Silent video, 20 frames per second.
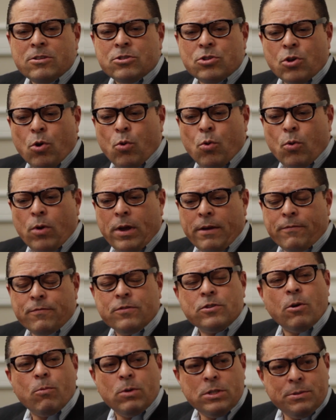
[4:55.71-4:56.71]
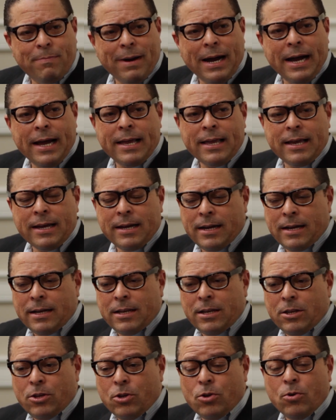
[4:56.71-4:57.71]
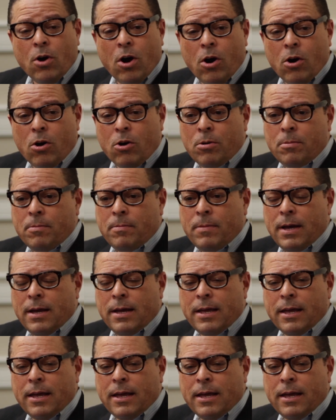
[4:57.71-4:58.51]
So if someone's buying a new home